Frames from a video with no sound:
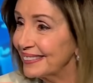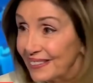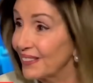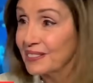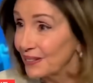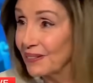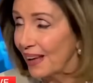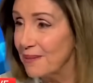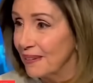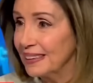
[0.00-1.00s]
You don't do
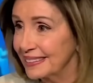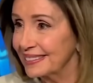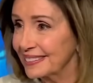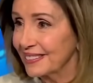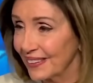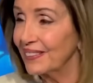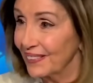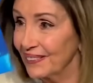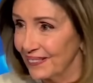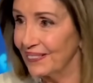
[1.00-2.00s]
that much. You know,
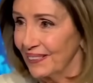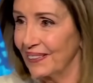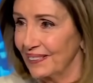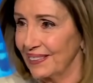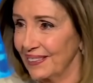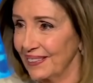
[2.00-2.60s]
you, you know.